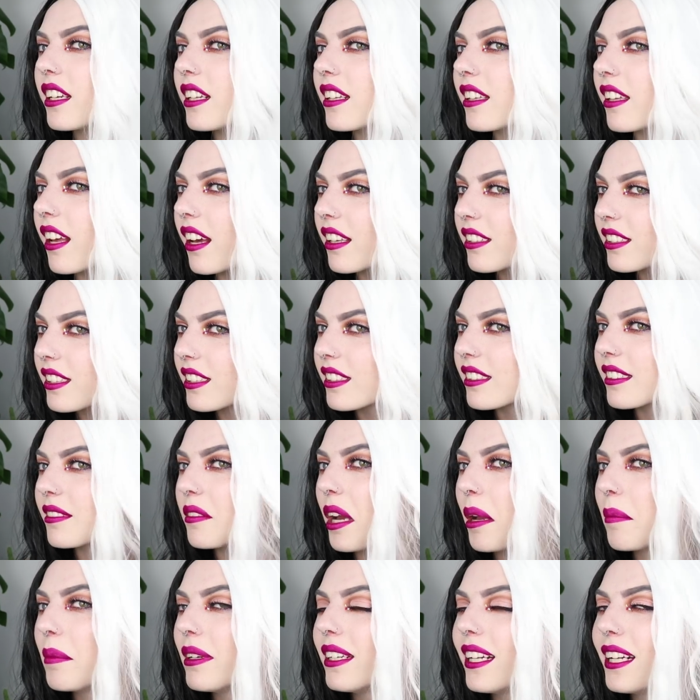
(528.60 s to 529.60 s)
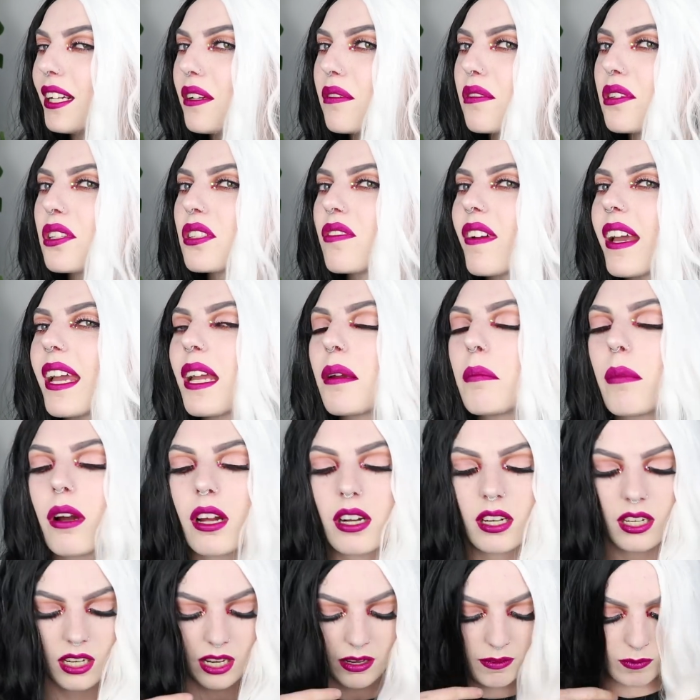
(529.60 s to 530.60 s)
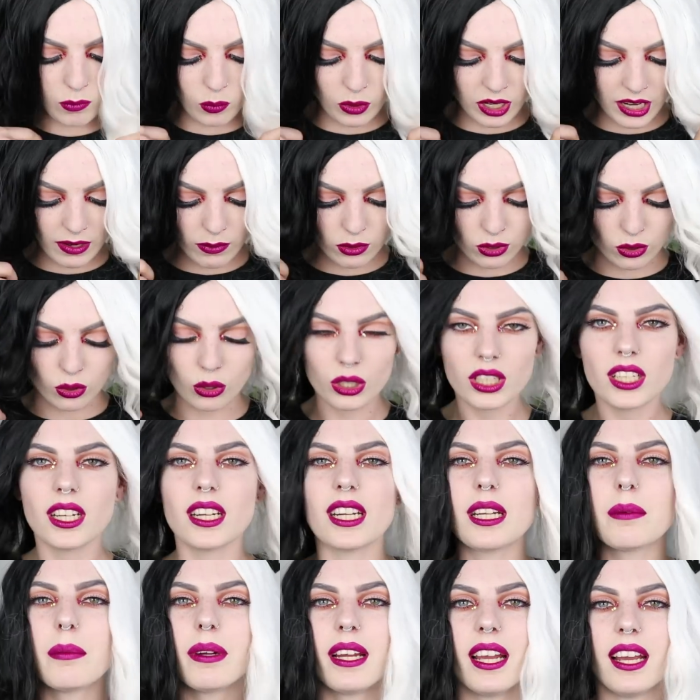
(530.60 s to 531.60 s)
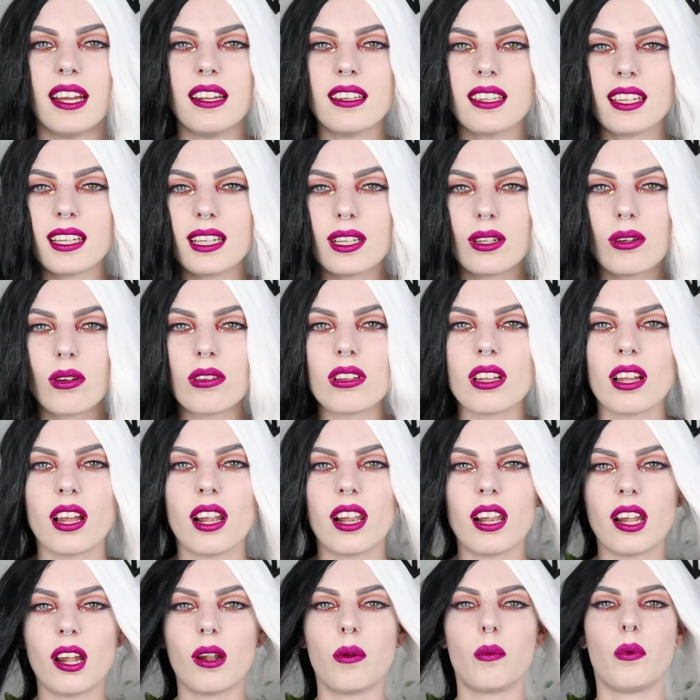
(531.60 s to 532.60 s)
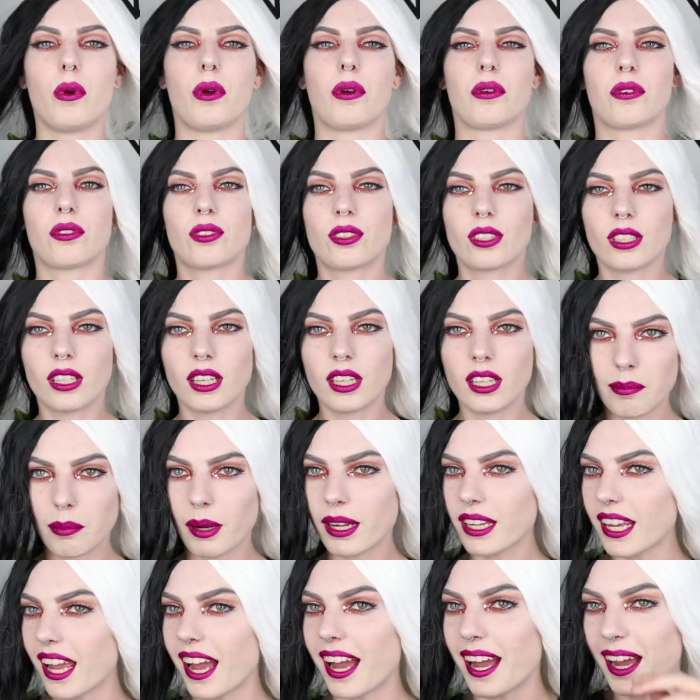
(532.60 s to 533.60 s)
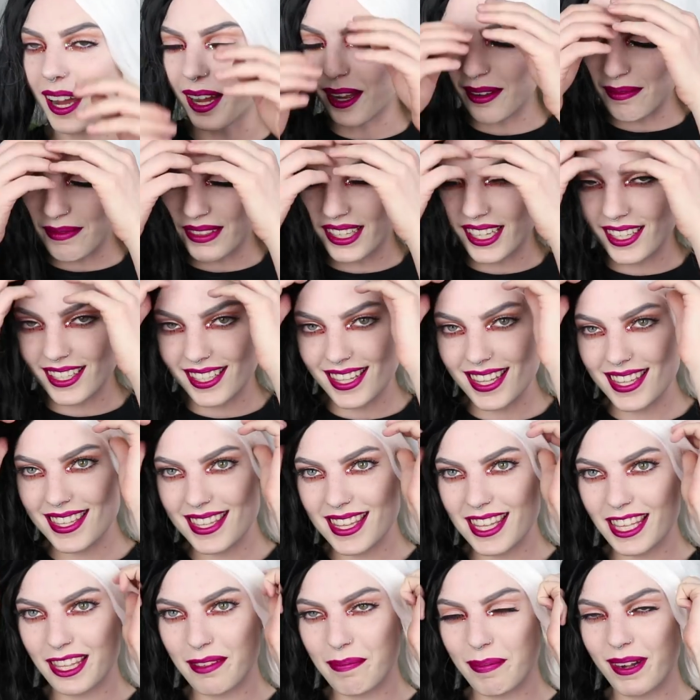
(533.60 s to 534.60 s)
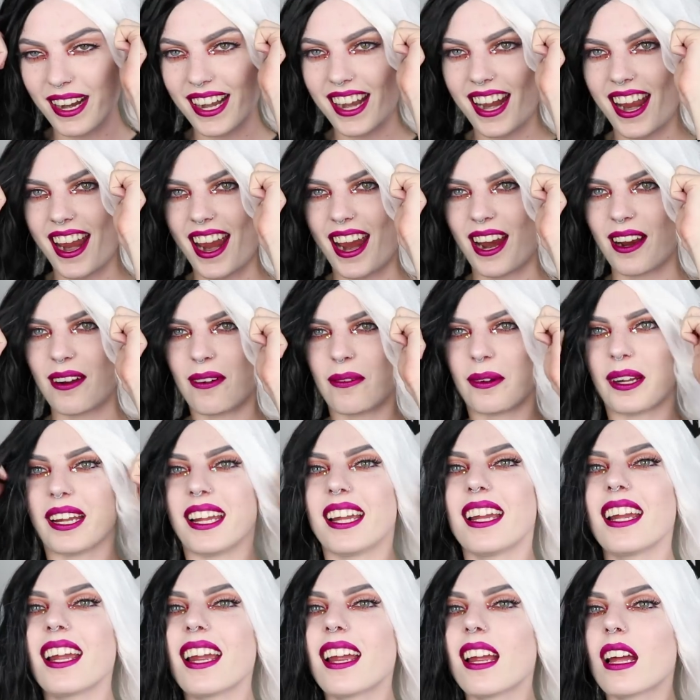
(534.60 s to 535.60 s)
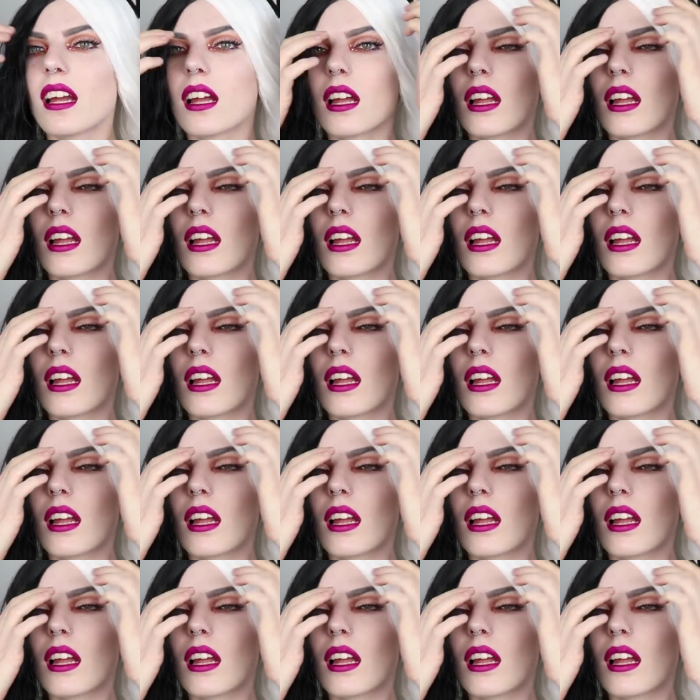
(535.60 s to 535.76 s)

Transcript: It doesn't, I mean, it looks fake, but when I was holding it in my hand, it looked a lot worse. But yeah, this is a split hair wig.